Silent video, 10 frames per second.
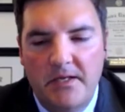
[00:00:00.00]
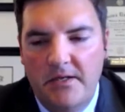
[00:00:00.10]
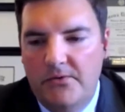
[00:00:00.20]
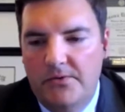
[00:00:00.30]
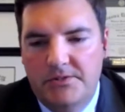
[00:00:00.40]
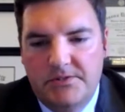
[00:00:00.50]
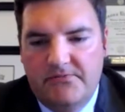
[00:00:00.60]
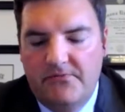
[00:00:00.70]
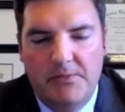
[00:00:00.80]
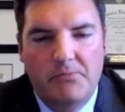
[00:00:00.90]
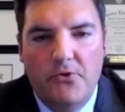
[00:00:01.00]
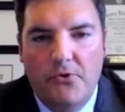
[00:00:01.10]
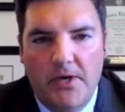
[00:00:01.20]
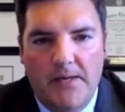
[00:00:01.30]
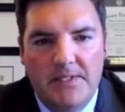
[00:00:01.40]
which is a free
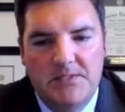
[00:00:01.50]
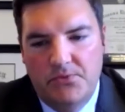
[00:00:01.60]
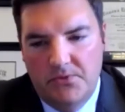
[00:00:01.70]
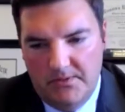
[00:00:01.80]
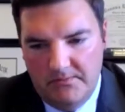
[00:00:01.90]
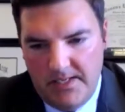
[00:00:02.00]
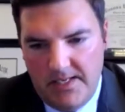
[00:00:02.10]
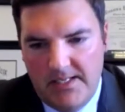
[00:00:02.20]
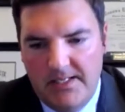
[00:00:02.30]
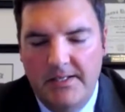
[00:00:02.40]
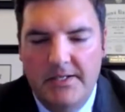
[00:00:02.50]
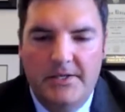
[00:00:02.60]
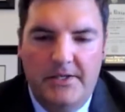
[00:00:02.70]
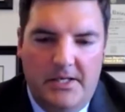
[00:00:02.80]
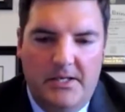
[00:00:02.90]
program that's put on by,
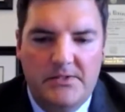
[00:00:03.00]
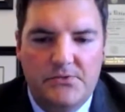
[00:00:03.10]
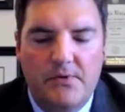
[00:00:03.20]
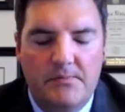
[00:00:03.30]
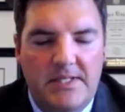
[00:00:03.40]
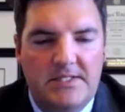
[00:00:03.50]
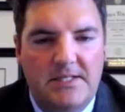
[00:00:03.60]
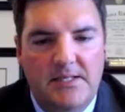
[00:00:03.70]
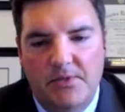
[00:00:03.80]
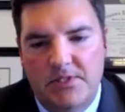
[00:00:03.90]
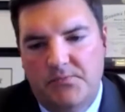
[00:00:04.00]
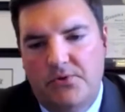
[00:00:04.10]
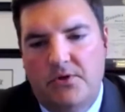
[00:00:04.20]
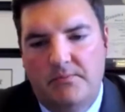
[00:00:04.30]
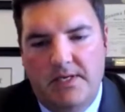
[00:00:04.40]
you know, it's run by the state, but it's put
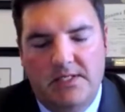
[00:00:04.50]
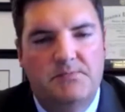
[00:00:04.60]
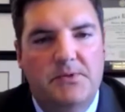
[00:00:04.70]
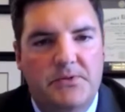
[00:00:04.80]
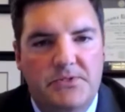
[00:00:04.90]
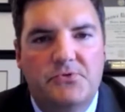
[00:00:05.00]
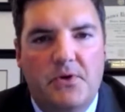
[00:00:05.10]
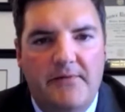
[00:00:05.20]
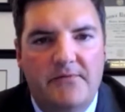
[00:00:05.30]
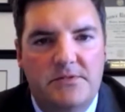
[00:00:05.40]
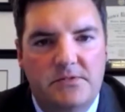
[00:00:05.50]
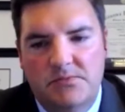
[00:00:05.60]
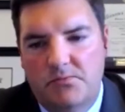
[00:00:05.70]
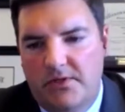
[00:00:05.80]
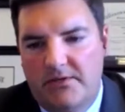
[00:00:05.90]
on by experienced drivers. So it's
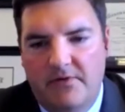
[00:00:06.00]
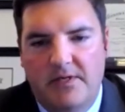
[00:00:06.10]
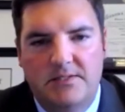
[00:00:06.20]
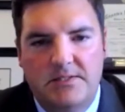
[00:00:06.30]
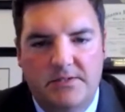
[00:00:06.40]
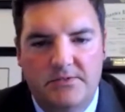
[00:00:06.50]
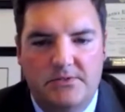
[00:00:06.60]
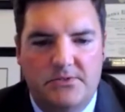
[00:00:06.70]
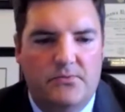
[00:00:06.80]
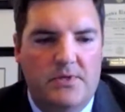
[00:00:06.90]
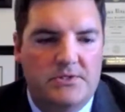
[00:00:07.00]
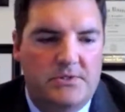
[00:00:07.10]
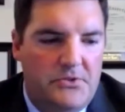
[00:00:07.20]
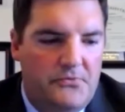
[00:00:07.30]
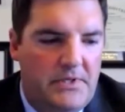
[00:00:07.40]
more like a volunteer
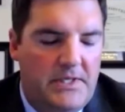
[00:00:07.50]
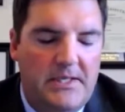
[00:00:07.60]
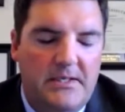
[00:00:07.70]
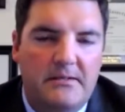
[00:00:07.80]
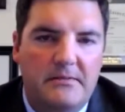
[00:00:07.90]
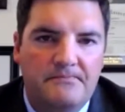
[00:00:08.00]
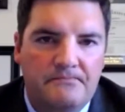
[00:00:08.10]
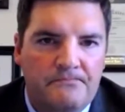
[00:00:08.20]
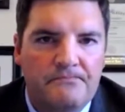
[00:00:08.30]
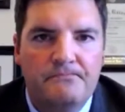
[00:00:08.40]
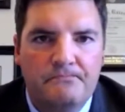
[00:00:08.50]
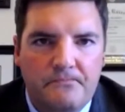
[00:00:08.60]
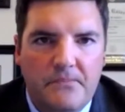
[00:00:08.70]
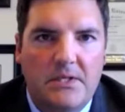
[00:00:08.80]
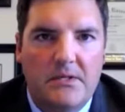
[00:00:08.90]
situation. You're really getting,
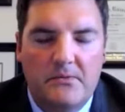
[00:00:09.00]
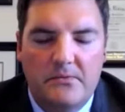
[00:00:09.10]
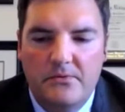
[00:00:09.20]
you know,